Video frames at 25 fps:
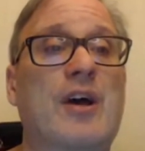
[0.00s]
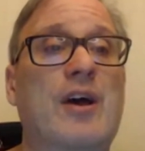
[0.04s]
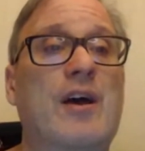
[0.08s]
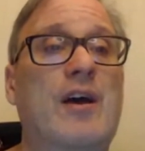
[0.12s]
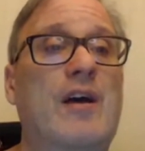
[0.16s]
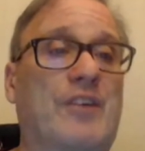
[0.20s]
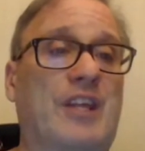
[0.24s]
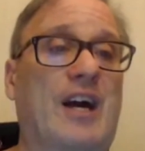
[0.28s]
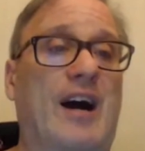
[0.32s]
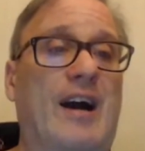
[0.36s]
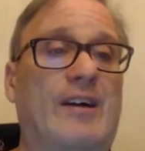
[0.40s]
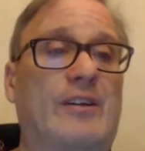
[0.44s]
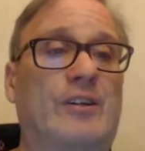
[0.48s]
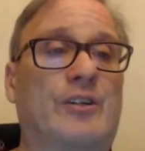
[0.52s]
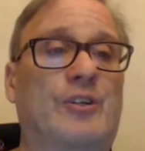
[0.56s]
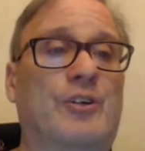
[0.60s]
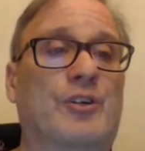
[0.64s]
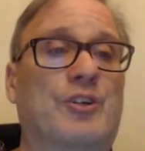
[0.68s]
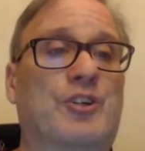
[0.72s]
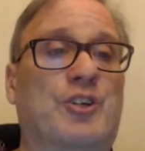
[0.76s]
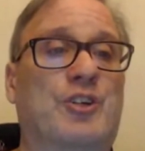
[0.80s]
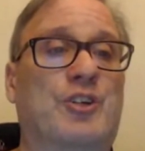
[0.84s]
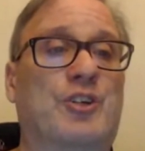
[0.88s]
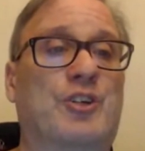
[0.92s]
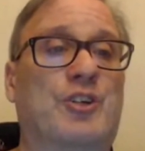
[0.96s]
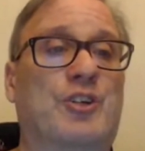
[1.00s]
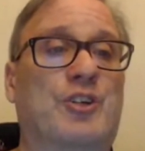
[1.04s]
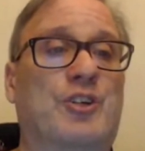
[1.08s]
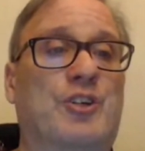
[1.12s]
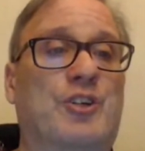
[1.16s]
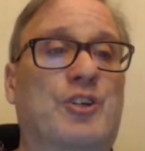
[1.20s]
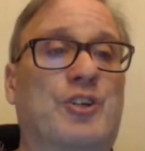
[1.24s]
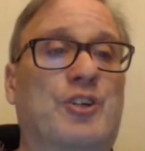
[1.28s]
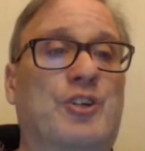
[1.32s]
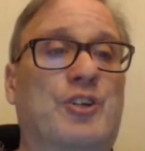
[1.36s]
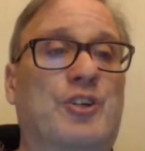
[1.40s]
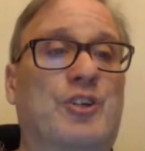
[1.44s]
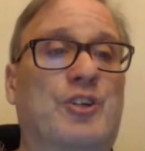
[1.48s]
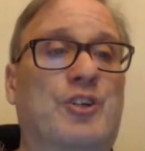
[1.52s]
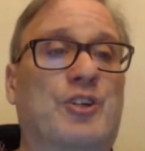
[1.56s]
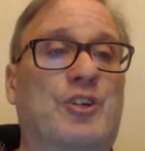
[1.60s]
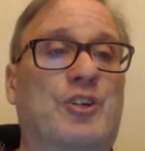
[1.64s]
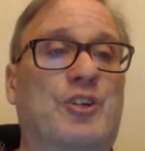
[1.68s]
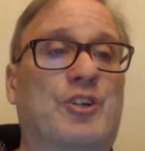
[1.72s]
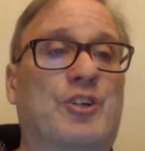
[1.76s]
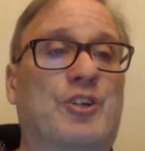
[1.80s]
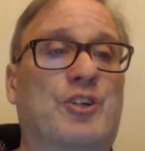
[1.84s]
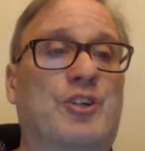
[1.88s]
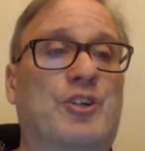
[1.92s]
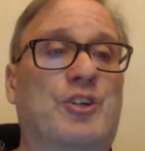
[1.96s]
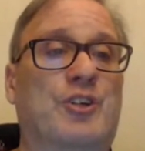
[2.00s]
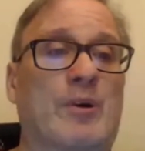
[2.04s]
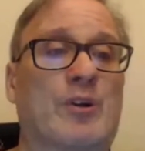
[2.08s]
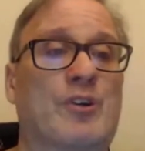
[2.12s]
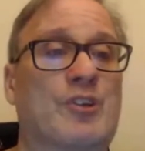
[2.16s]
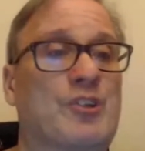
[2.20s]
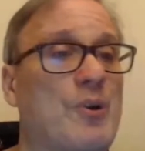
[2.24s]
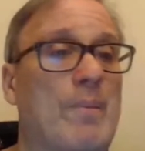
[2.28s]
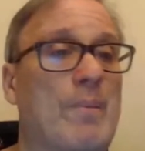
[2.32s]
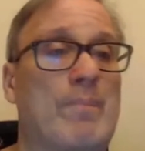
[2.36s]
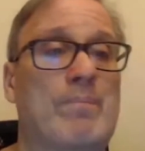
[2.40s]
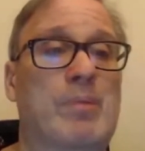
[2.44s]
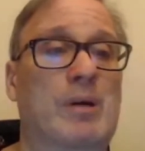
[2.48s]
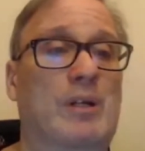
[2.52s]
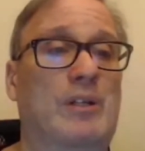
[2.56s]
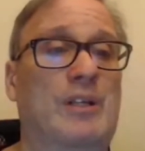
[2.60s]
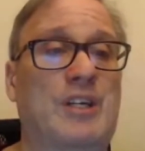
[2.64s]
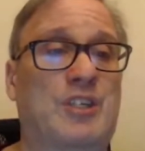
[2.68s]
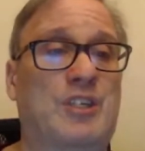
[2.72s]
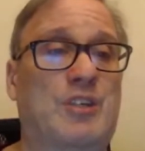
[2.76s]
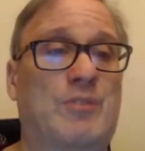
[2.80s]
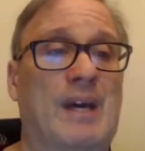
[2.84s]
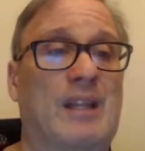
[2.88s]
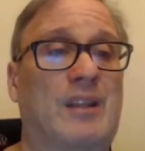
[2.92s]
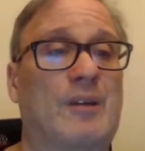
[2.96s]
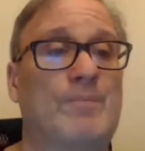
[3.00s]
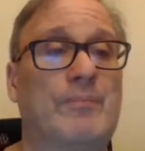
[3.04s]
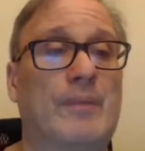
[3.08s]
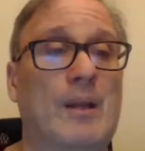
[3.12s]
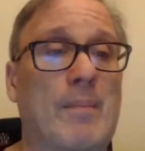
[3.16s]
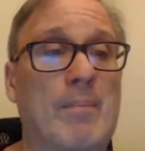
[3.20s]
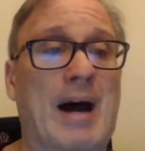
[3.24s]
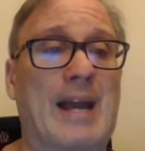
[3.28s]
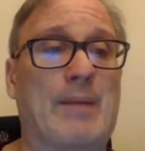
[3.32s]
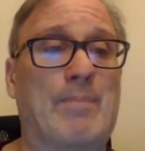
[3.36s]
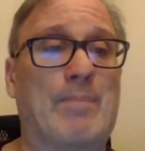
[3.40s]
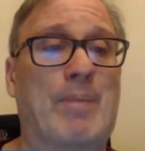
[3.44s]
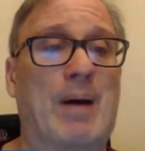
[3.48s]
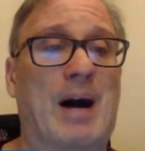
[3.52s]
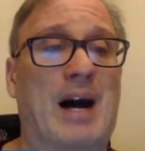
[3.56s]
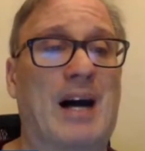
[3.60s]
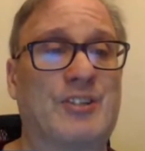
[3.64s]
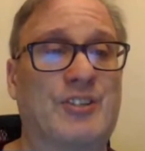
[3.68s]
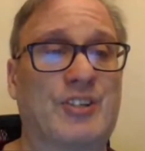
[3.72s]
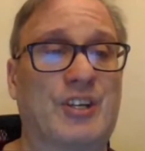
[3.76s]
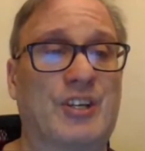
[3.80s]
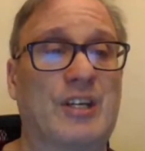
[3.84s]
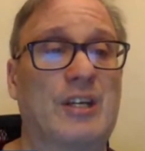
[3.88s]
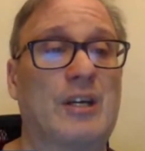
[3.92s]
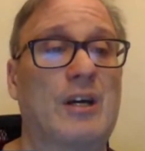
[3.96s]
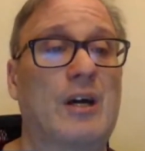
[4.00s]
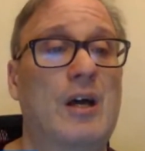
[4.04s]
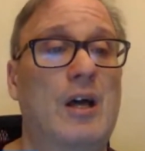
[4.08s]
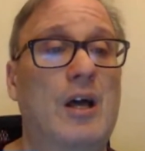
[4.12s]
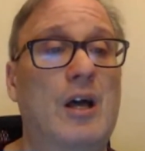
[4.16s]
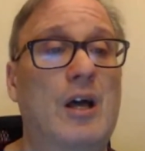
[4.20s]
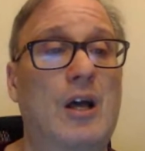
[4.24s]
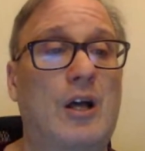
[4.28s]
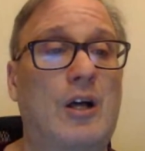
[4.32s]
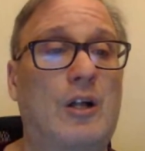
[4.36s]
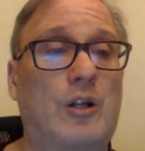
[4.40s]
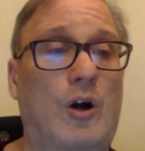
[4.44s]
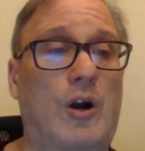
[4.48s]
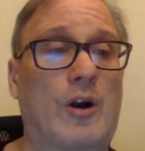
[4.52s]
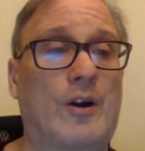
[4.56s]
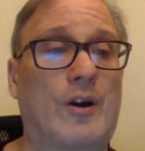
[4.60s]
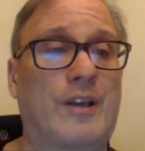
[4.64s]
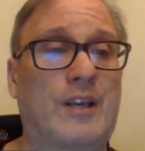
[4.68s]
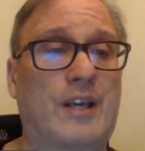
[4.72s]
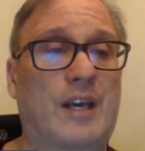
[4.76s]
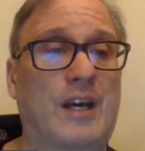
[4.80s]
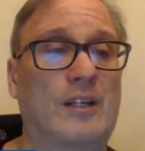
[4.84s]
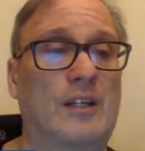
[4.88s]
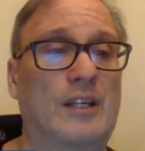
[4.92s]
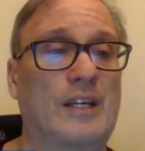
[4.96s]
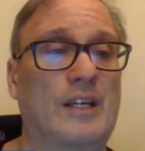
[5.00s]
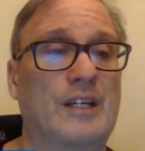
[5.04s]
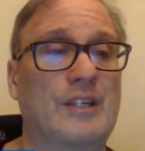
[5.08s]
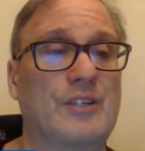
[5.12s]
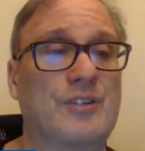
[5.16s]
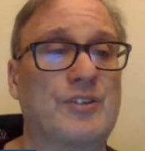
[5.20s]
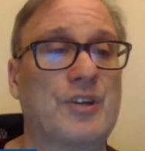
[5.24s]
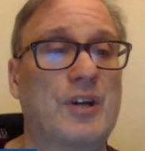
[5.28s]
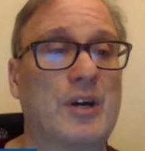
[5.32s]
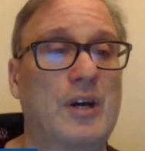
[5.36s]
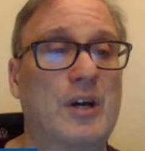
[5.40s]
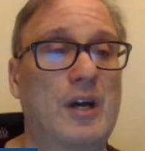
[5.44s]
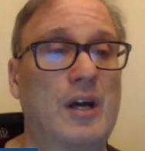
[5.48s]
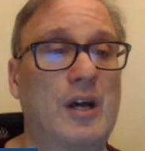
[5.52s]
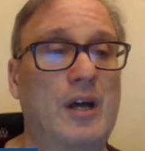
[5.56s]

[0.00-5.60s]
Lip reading: For the Islanders, your Hall of Famers, Billy Smith, Mike Bossy, Clark Gillies,